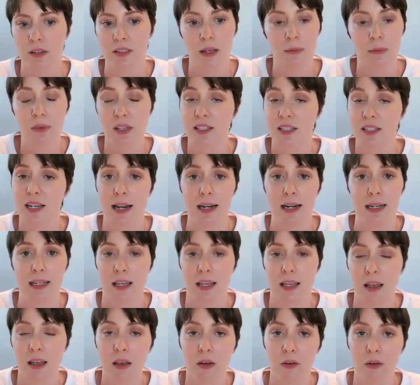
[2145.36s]
Something's got to
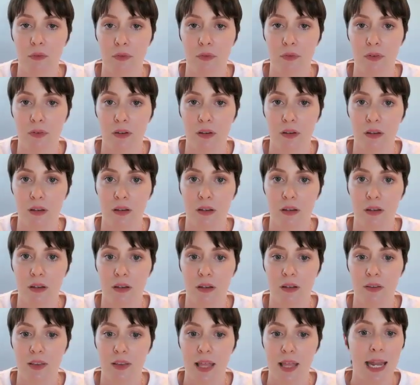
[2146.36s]
give.
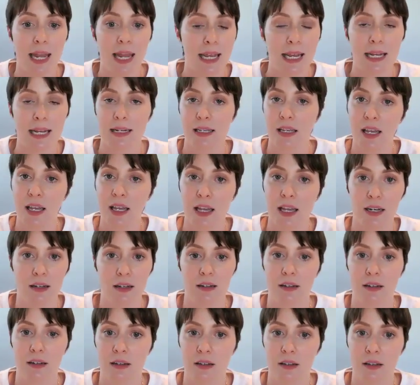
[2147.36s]
That ain't it.
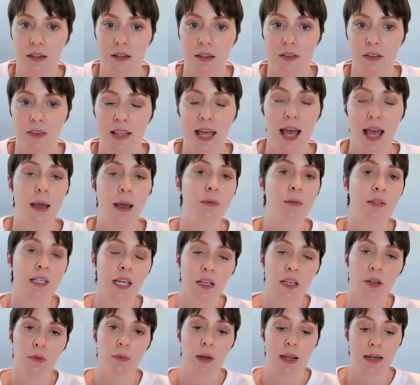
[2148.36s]
I'm going to
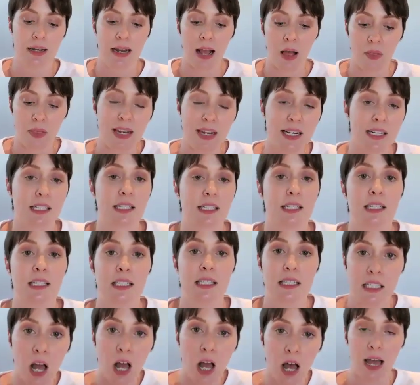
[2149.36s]
tell you right now, that is
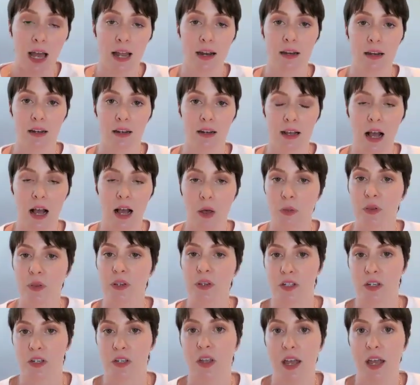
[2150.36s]
not how
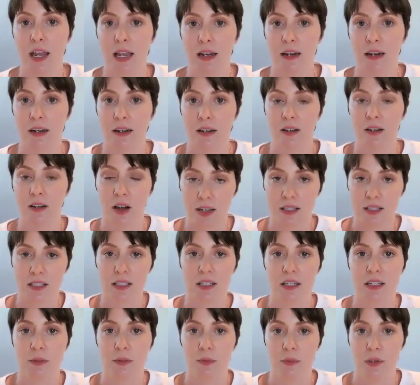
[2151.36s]
this client got
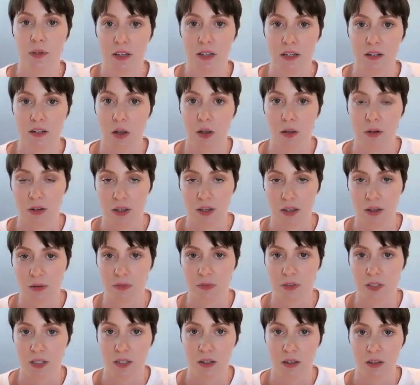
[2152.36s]
$6 million
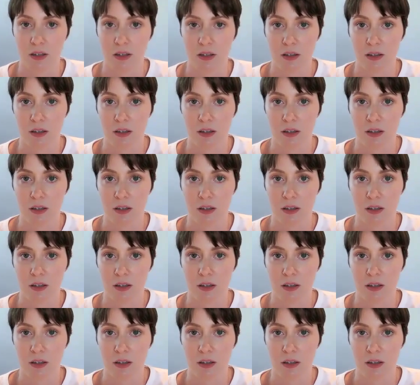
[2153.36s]
gift.